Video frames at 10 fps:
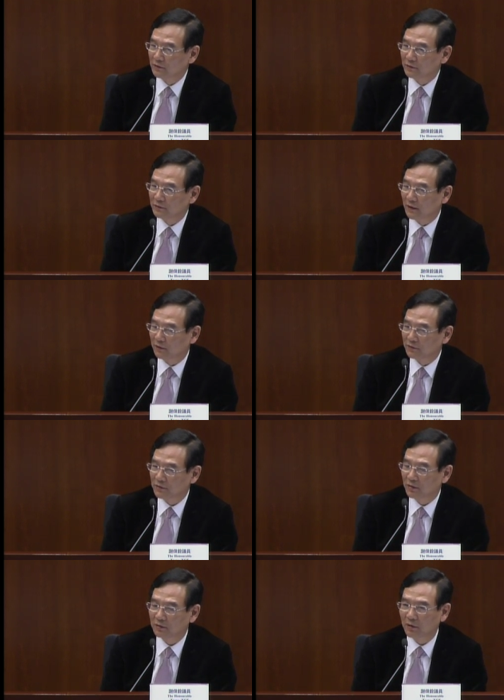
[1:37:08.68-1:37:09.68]
uh,
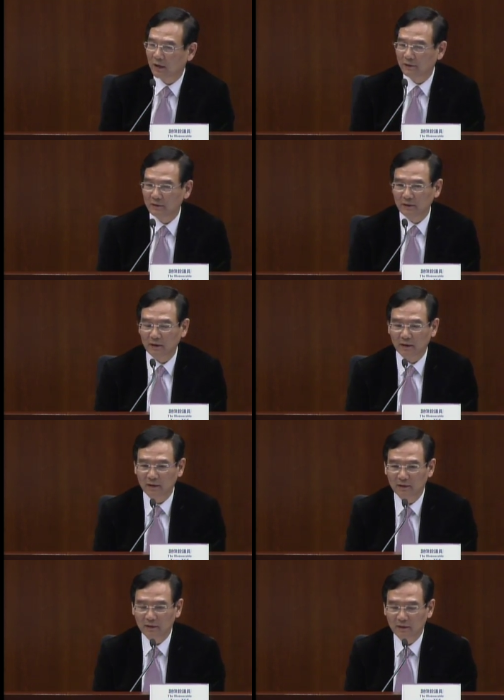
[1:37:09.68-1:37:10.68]
of
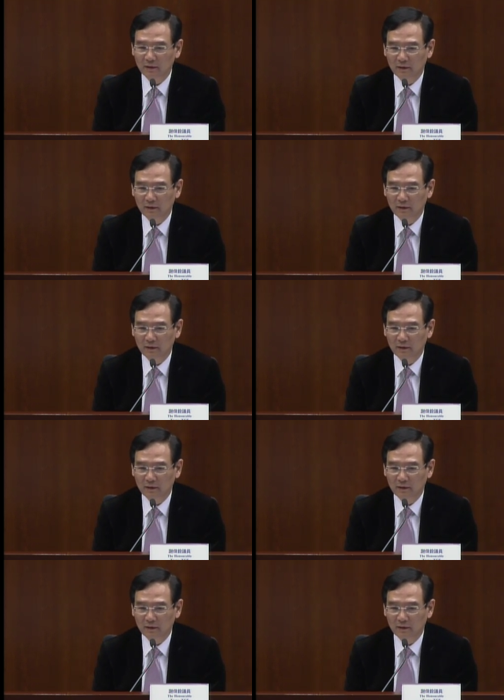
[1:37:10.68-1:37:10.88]
redevelopment,